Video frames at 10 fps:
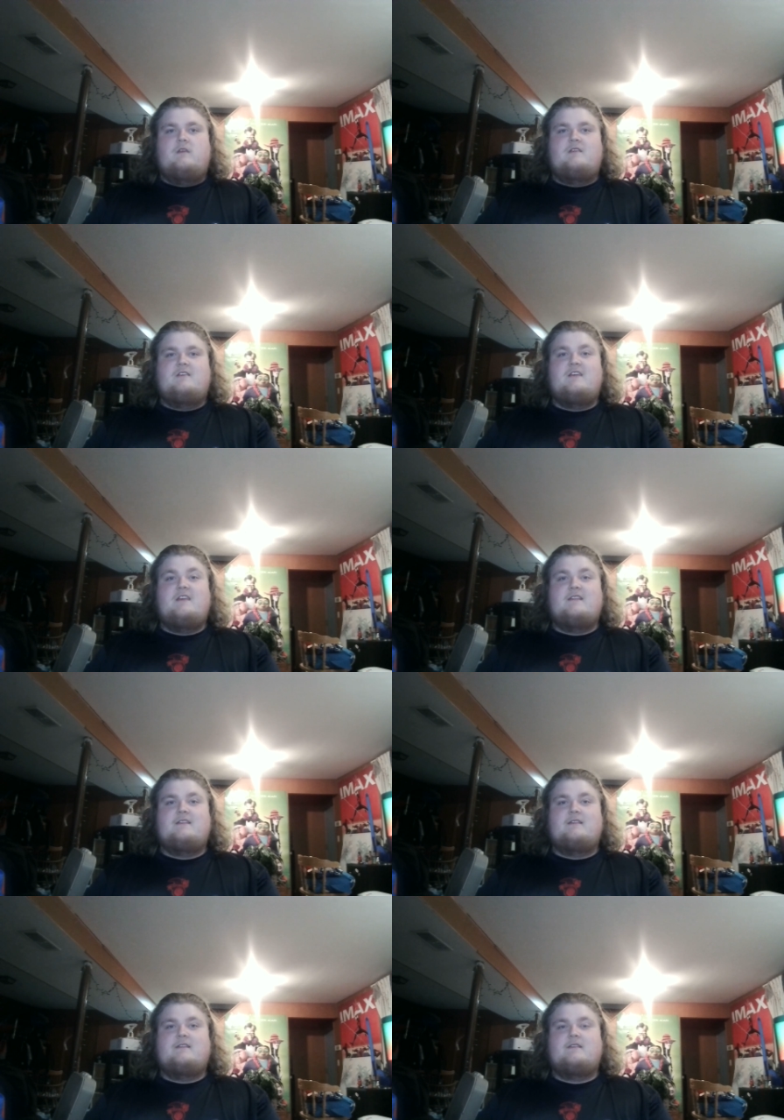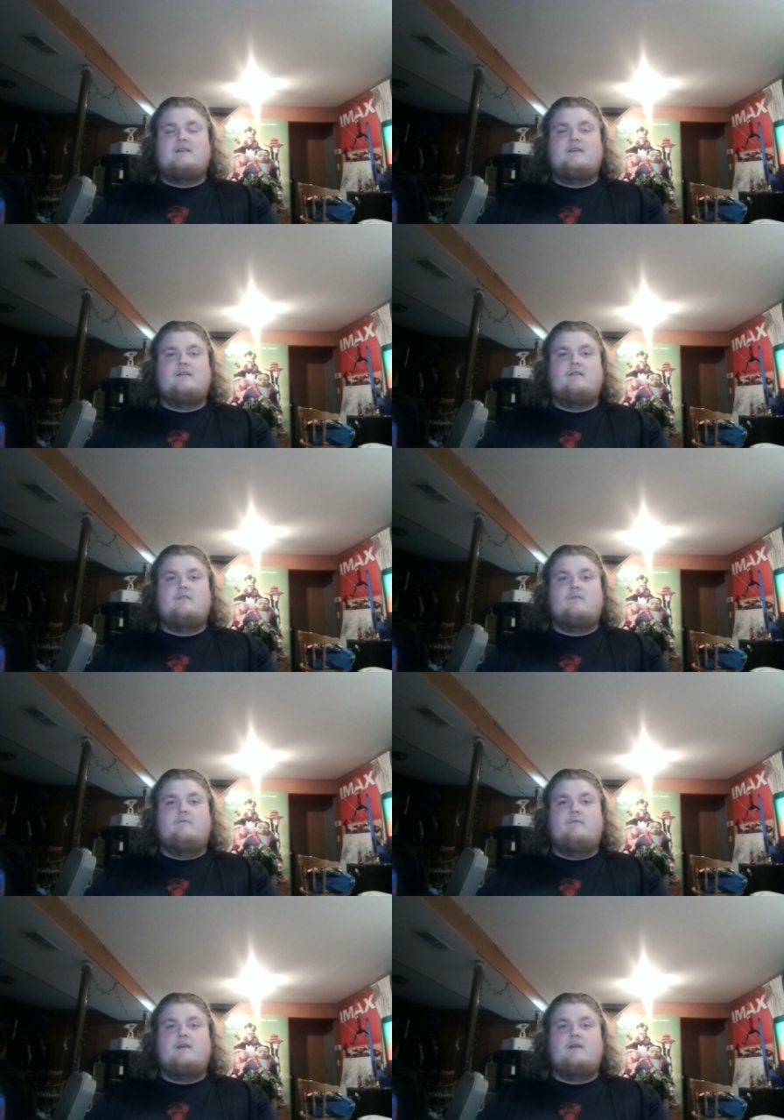Jesus. Oh,
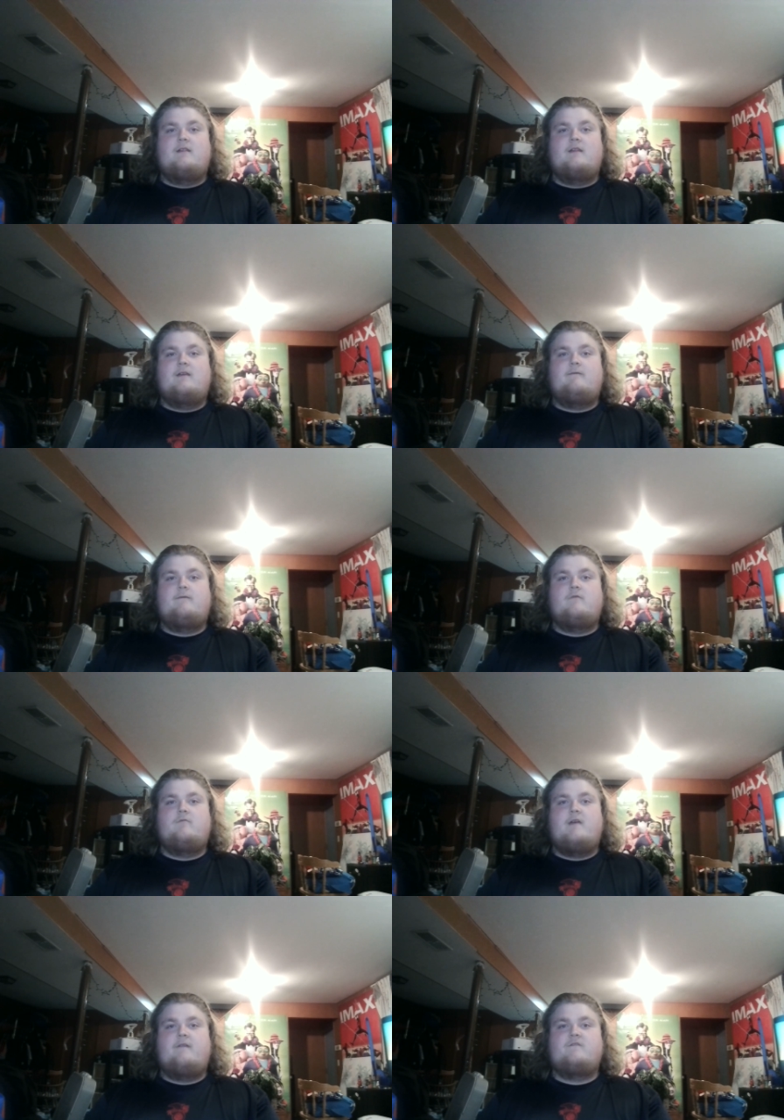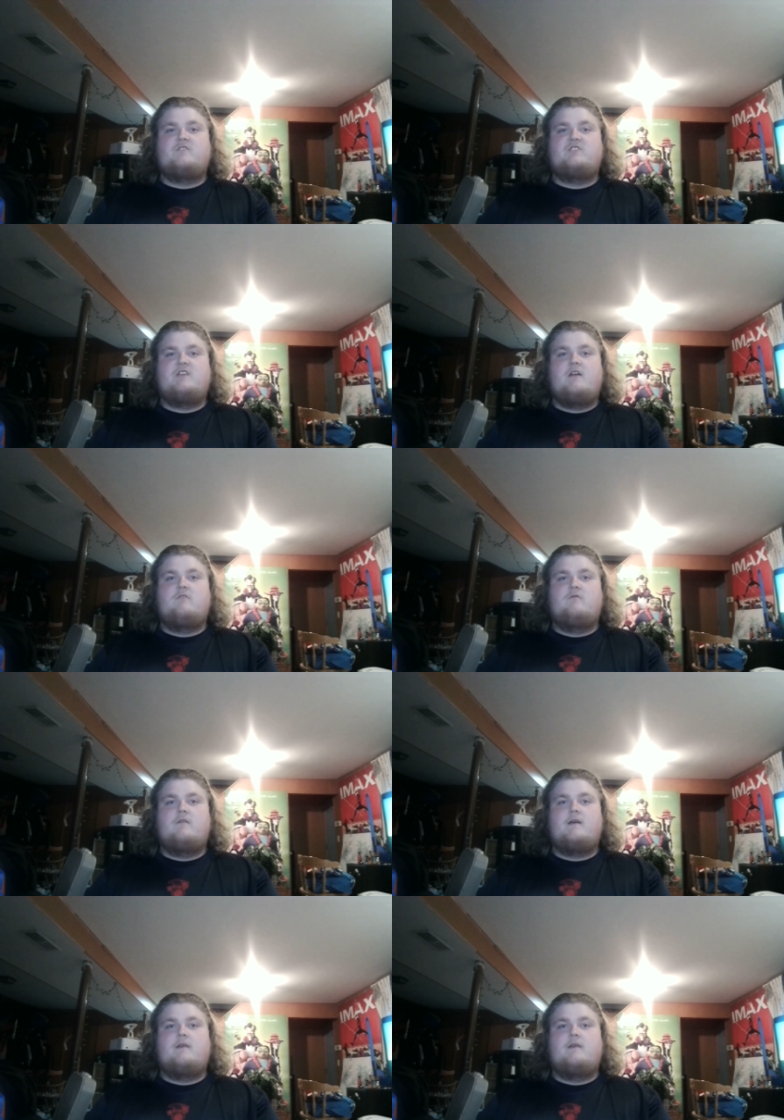man. I feel bad for Shadow.